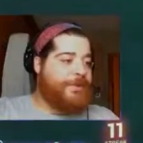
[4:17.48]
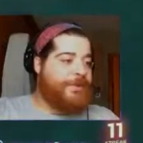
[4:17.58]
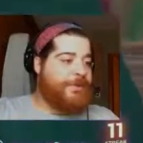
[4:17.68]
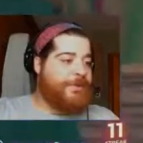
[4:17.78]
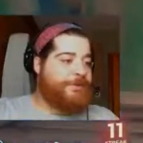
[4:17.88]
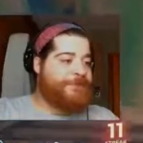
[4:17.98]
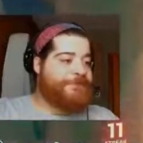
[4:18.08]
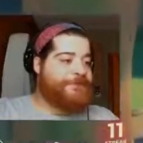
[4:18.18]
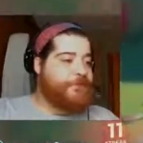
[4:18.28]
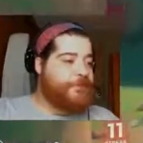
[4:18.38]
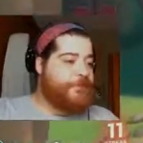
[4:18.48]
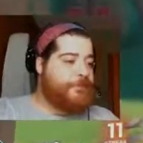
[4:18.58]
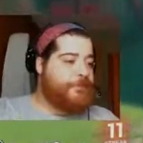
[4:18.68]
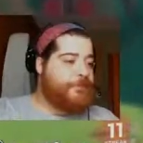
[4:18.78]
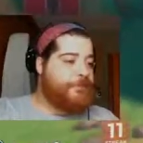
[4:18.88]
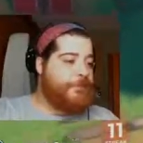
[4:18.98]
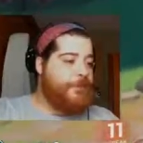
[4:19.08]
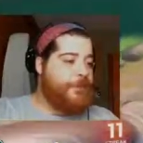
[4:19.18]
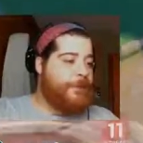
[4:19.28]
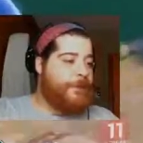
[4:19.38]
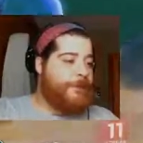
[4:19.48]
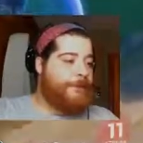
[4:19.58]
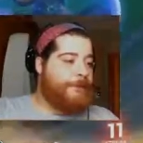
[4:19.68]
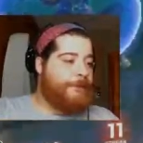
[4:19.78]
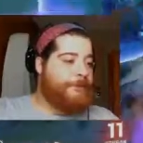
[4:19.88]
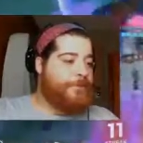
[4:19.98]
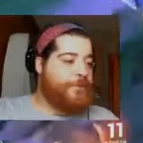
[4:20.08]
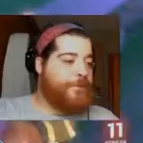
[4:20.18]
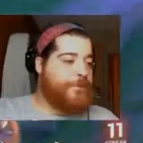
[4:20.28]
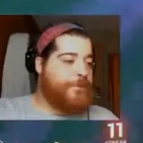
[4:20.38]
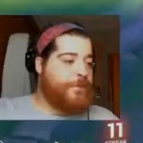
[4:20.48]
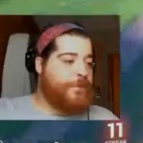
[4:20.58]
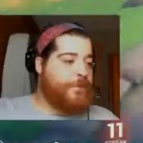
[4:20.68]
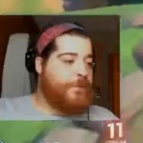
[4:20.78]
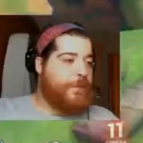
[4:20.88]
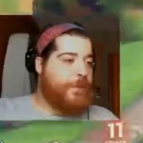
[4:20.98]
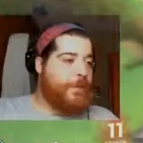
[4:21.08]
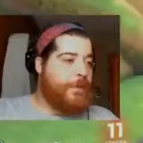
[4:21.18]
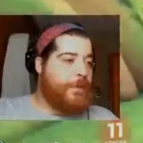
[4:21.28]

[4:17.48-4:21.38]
No one is speaking in this clip.